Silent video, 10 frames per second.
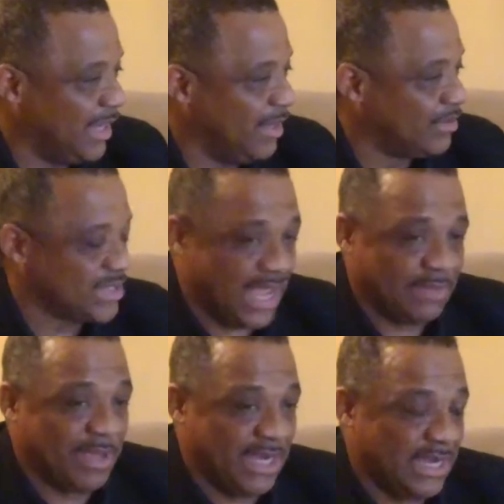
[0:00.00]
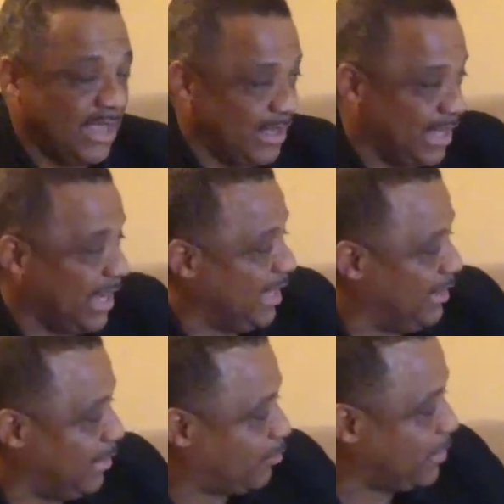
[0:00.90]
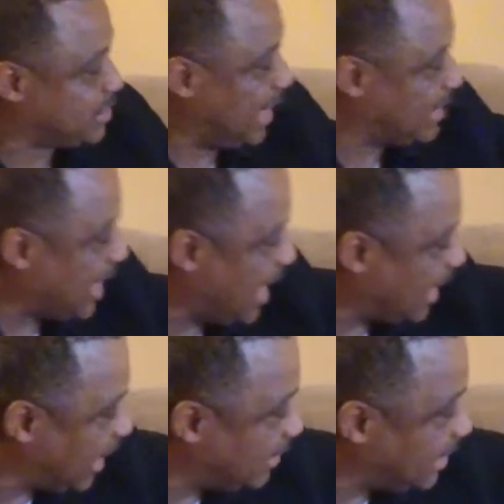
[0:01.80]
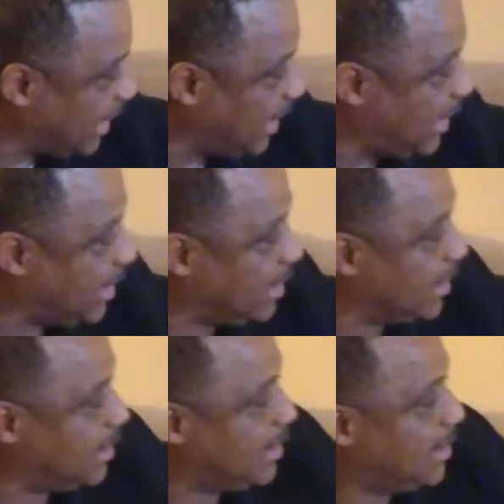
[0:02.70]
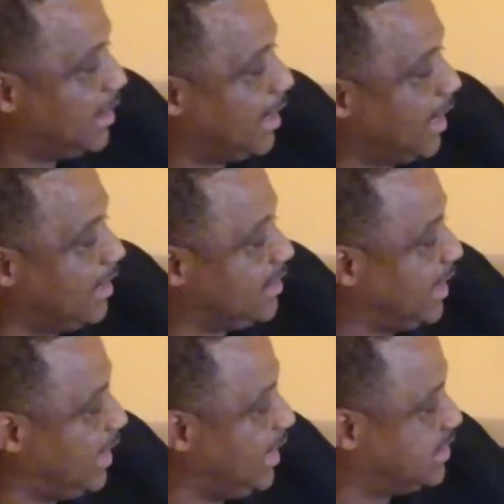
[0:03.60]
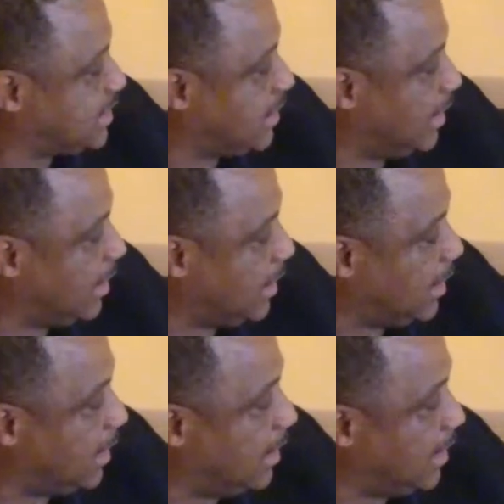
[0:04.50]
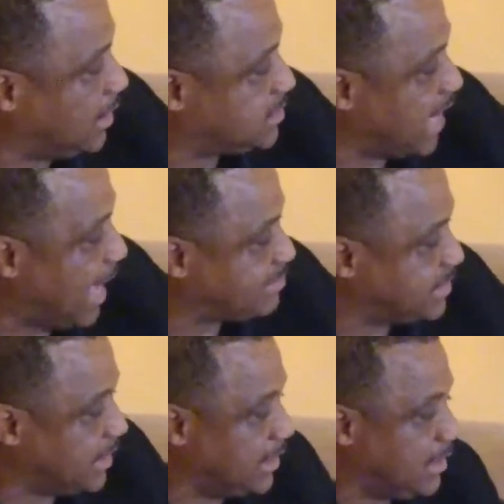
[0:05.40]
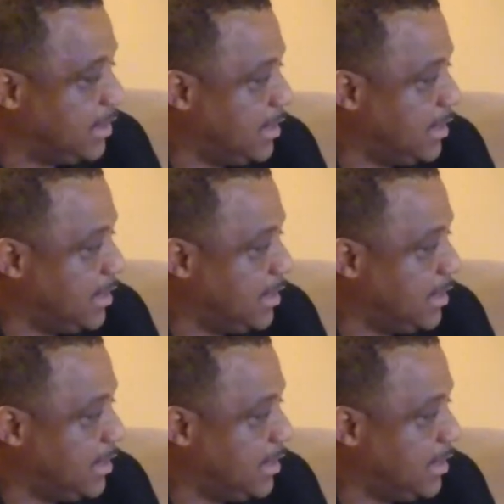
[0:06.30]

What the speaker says: he was like, man, and they appreciate that. And then he taps it.